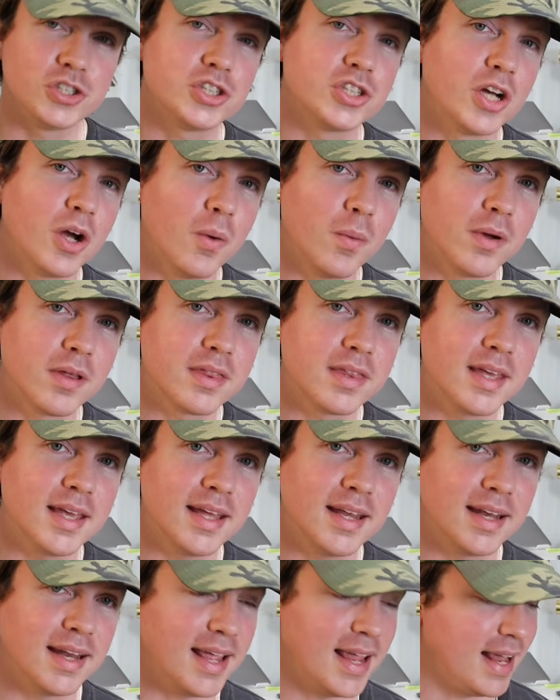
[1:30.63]
show with
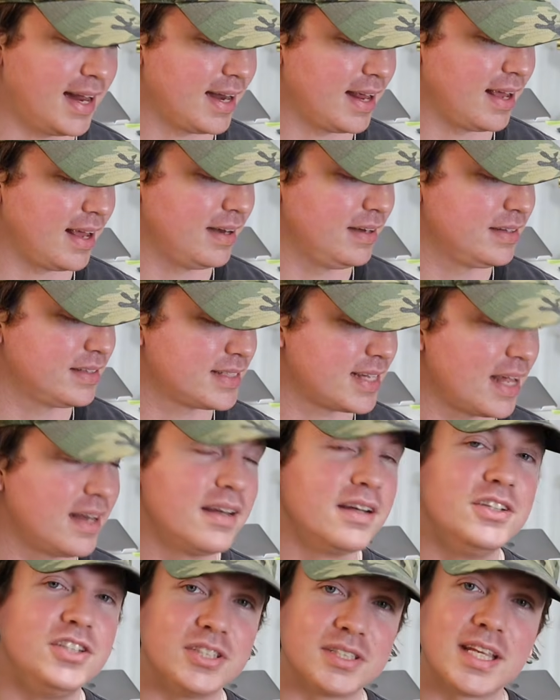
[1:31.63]
it, and I tend
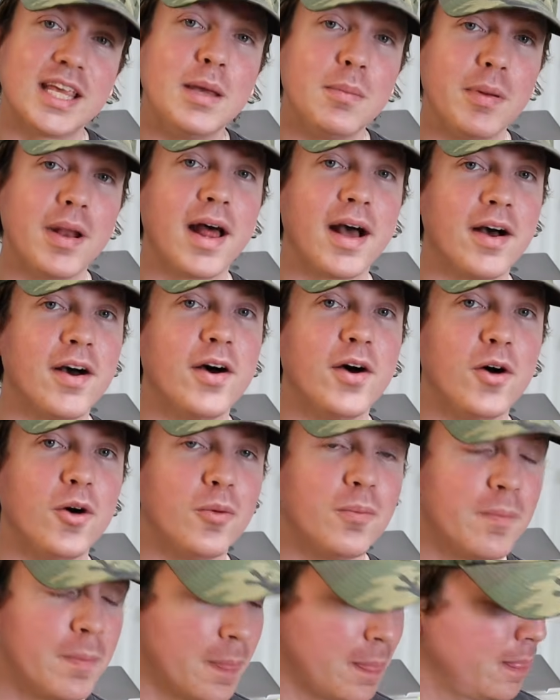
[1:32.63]
to just keep it at
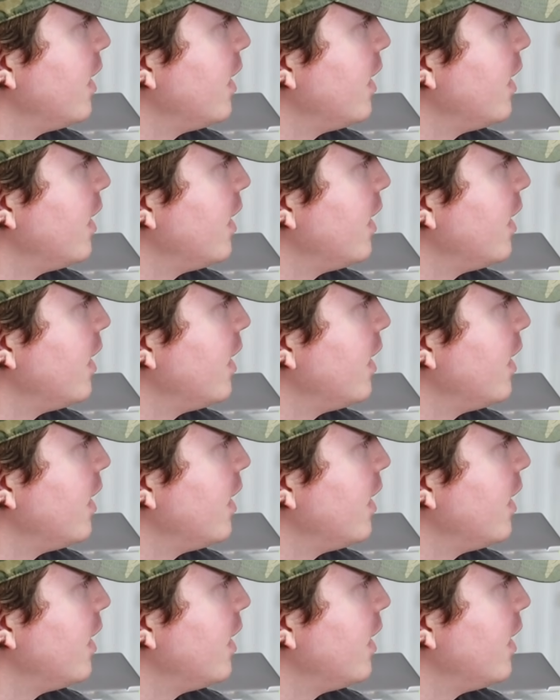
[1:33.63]
home.